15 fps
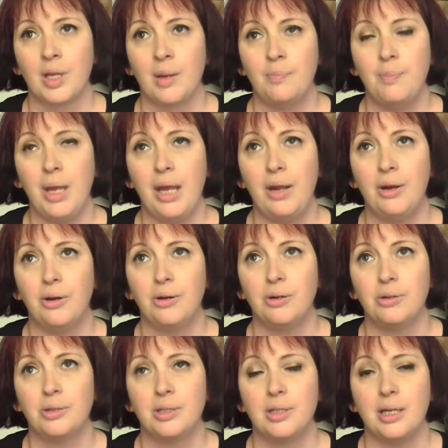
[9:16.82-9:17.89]

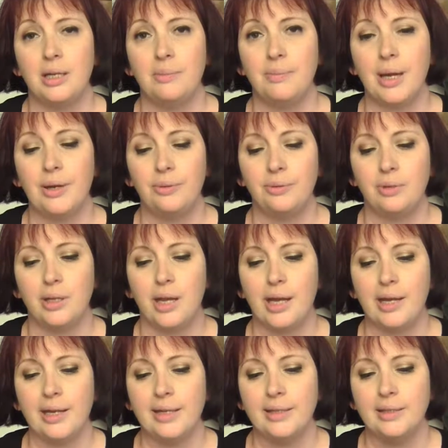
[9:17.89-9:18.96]
bears and mountain
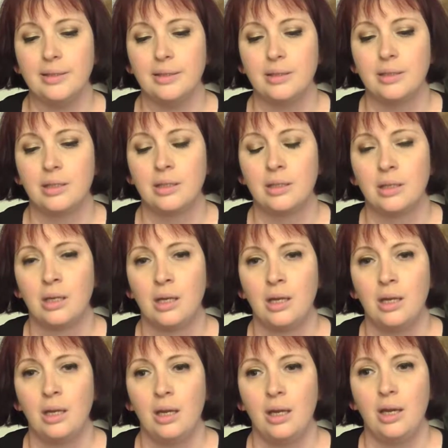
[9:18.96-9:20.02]
lions
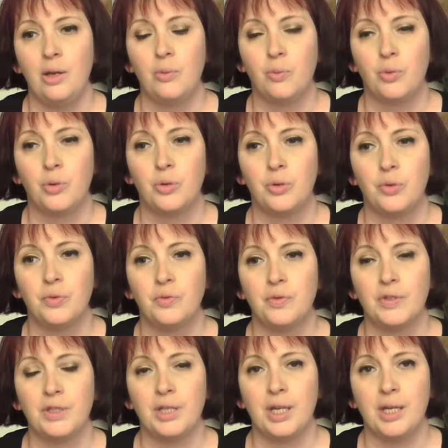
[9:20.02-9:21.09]
and
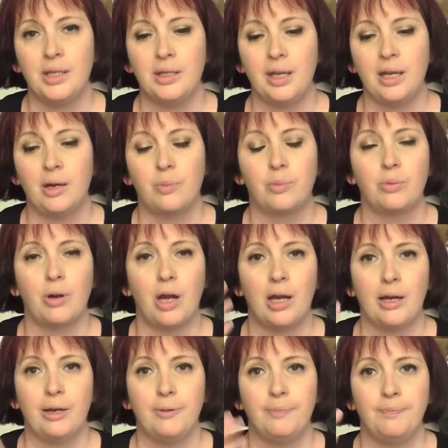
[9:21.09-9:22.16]
wolves, and they help
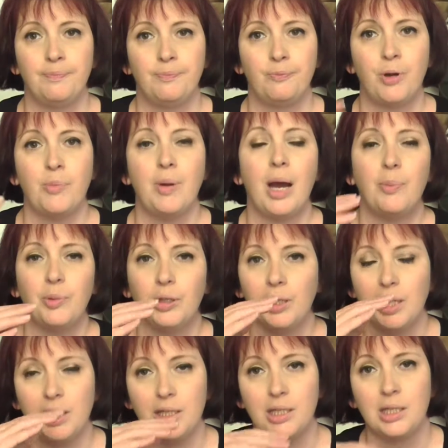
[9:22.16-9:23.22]

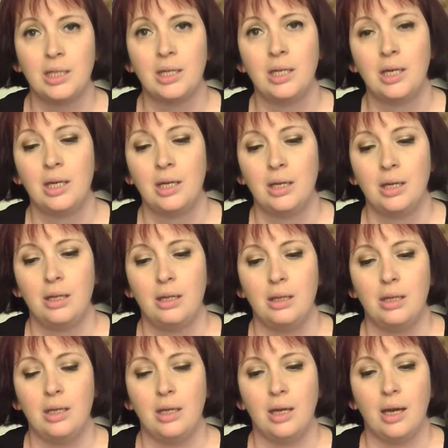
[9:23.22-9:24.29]
repopulate
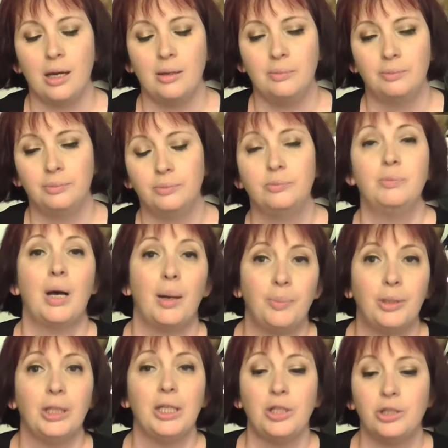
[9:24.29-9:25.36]
the
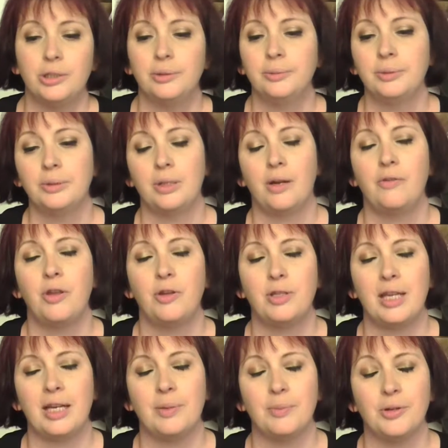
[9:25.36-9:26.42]
population of those
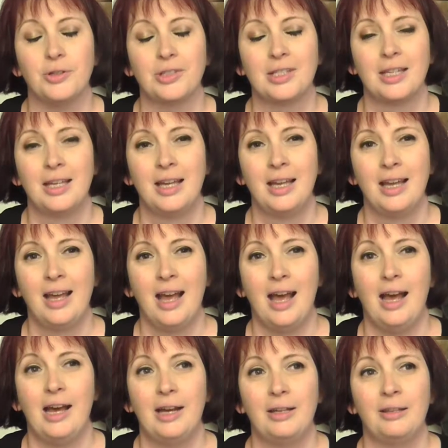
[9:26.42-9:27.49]
animals.
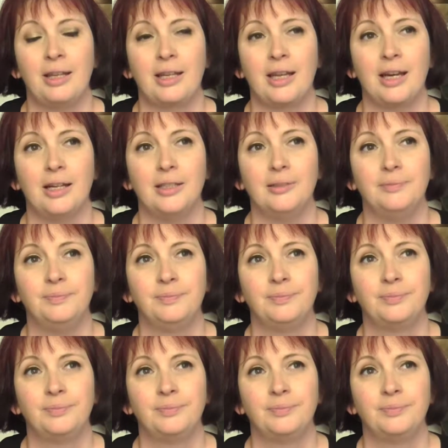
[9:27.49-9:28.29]
Like I